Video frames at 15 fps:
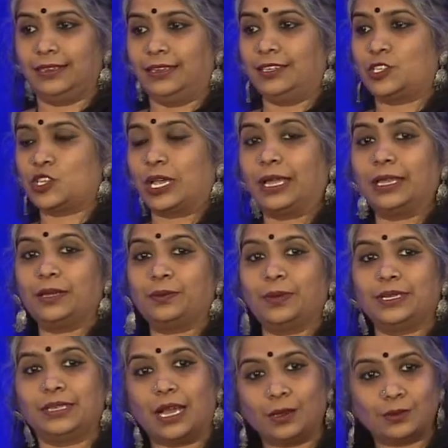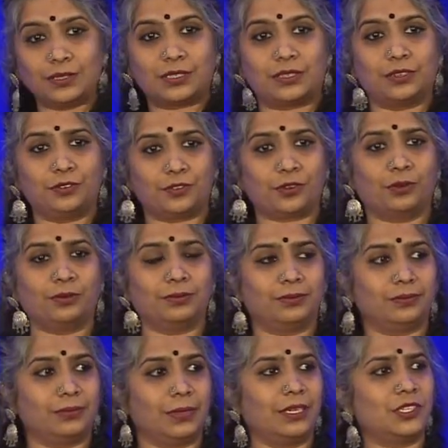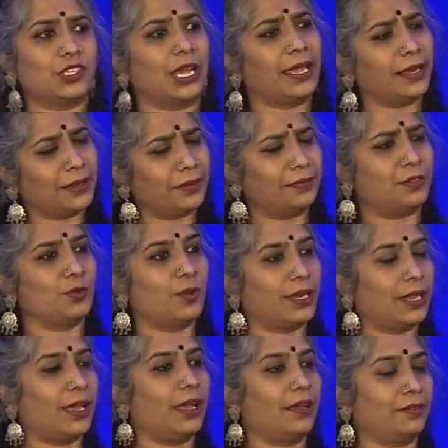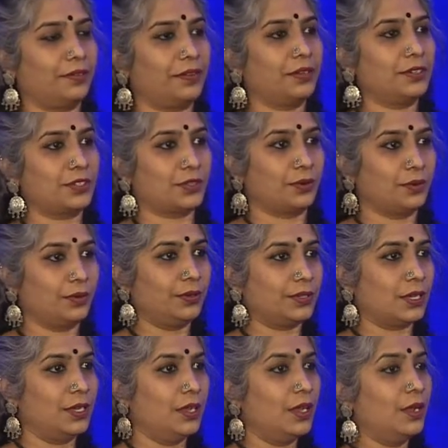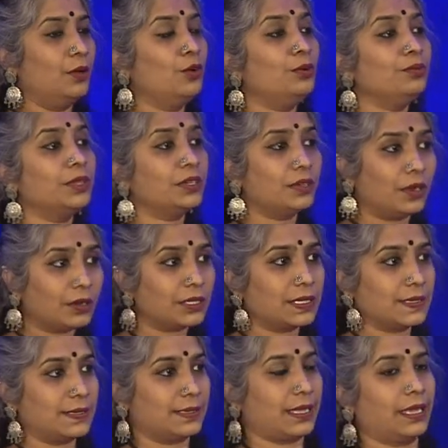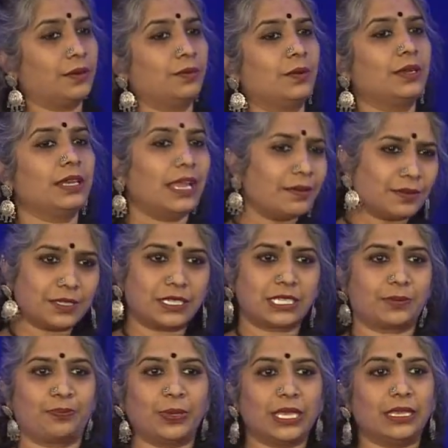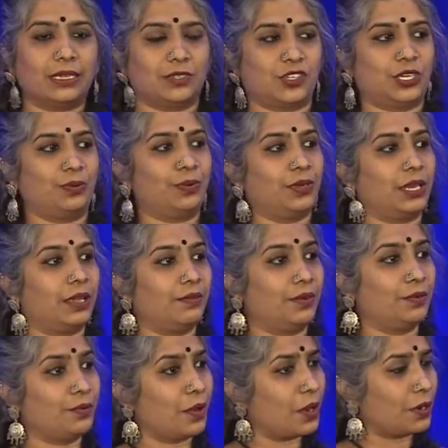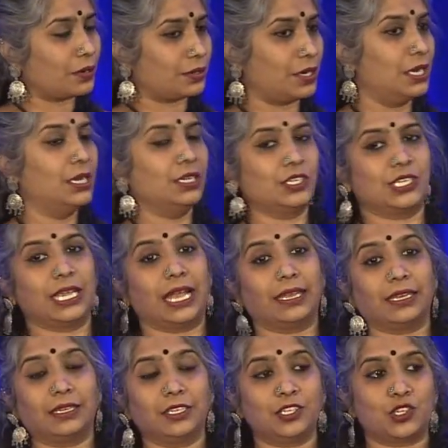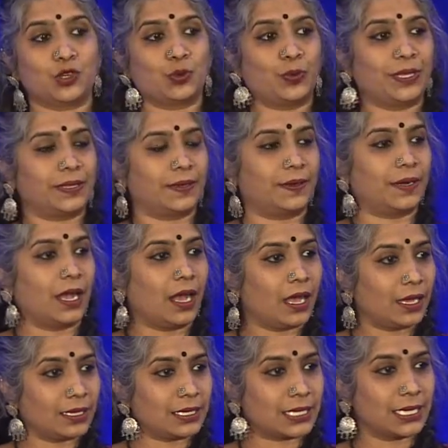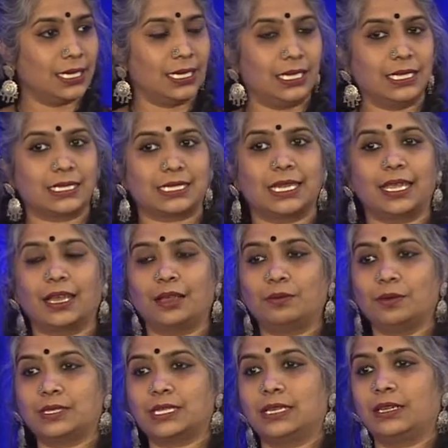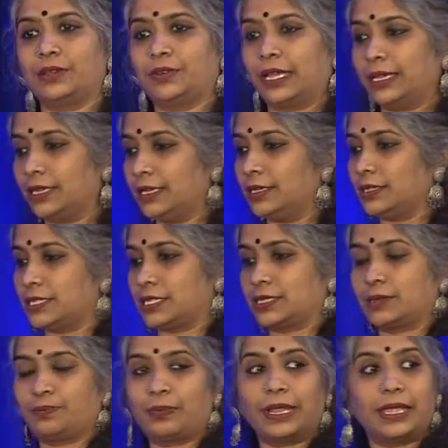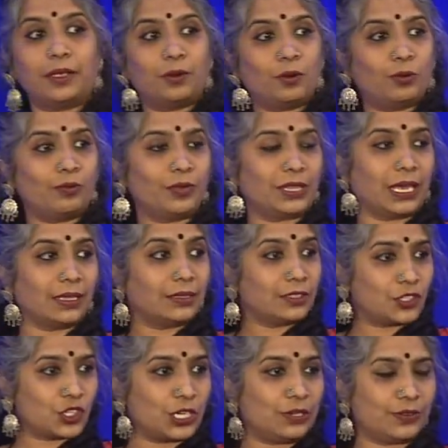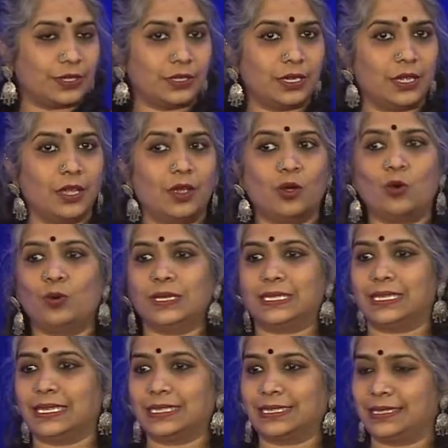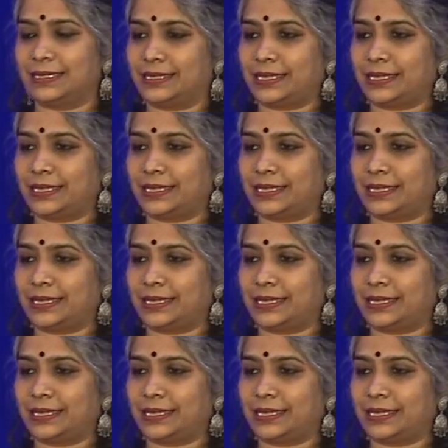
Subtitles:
a child with Down syndrome, a child of 2.5 years old, whom the doctor said would never speak, she would never walk, she had an issue with her heart. Sneha was in a regular play home with other children who were 6 and